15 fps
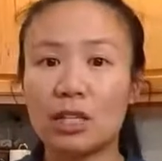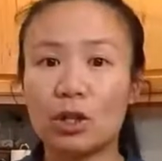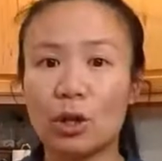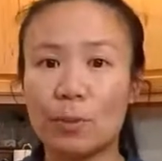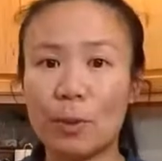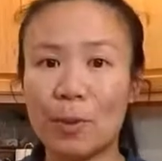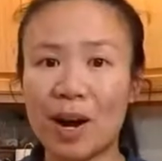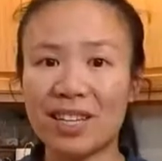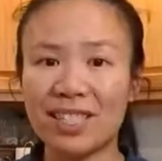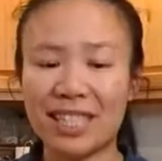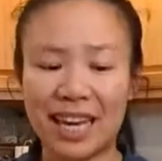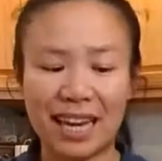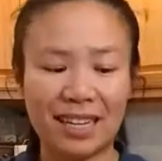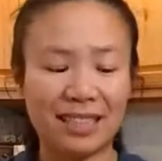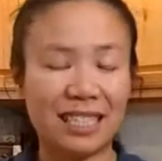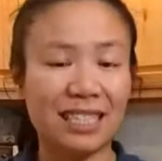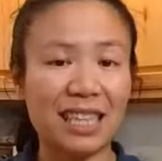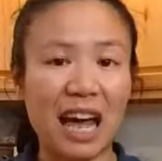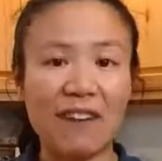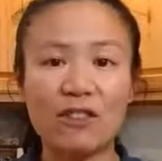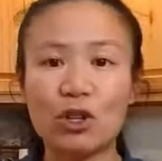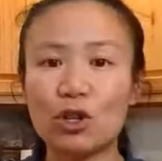Yerba mate, this
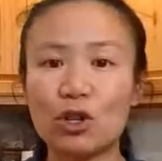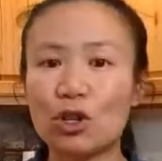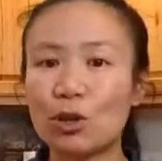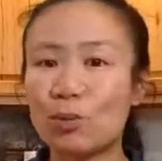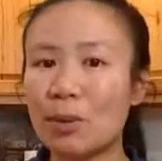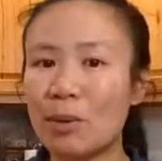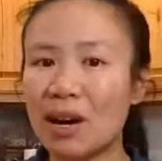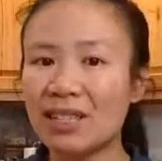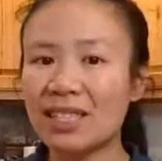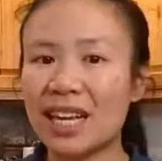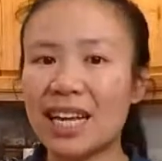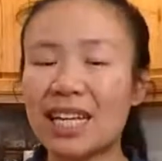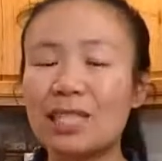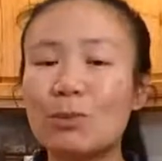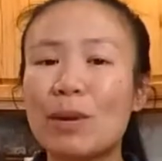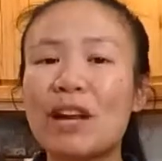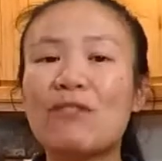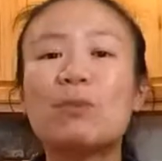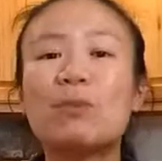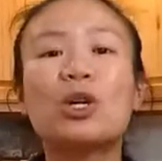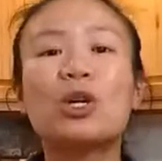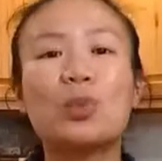lavender yerba mate is made
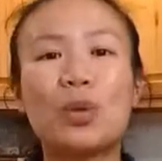from the